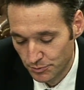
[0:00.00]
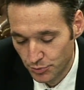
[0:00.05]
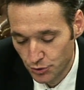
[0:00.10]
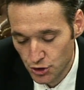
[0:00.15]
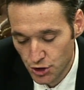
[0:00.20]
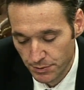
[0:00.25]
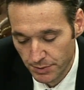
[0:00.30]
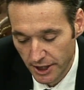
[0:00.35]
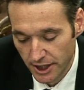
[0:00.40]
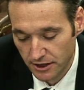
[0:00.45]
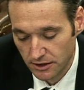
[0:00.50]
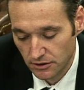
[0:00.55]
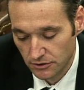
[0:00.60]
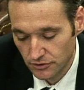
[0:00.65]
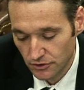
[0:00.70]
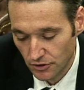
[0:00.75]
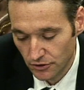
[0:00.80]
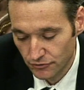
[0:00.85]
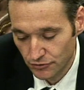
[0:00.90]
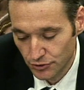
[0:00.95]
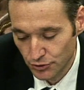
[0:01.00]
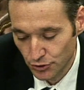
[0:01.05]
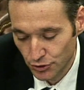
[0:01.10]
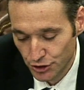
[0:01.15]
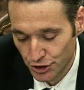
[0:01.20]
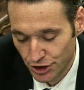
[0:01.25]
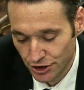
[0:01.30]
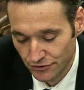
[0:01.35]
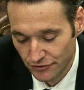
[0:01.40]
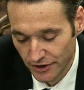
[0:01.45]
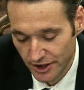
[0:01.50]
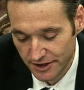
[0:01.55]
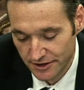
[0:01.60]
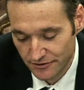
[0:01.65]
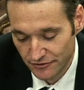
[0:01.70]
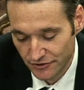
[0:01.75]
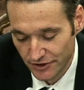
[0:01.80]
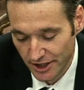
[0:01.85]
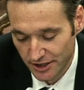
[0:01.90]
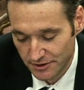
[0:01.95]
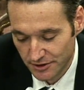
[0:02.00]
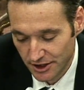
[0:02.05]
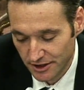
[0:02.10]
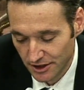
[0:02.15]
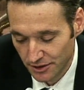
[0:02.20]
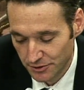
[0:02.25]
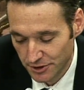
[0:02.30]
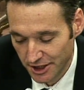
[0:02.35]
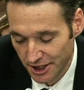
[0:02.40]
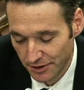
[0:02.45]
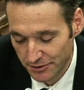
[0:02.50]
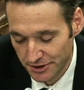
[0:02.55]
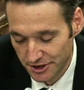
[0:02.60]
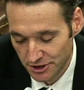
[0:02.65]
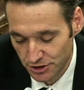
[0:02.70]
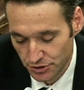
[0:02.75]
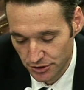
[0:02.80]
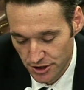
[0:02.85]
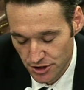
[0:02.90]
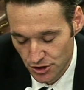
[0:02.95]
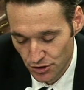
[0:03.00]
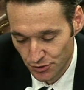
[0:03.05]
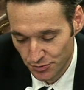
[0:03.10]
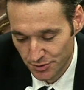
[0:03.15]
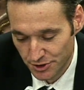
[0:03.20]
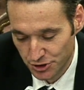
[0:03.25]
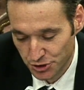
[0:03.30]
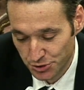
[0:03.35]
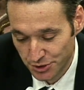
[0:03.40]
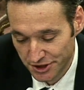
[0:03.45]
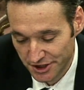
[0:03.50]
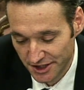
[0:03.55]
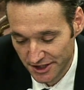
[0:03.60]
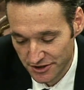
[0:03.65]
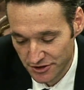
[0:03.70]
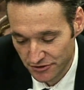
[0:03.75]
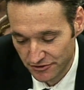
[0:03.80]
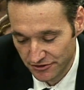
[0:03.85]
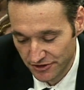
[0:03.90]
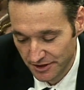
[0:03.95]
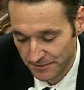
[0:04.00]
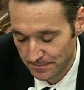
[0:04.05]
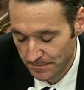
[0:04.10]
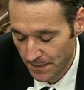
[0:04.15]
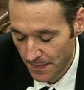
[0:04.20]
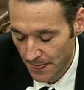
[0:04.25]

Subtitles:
pushback on the notion that carried interest should be treated as a fee.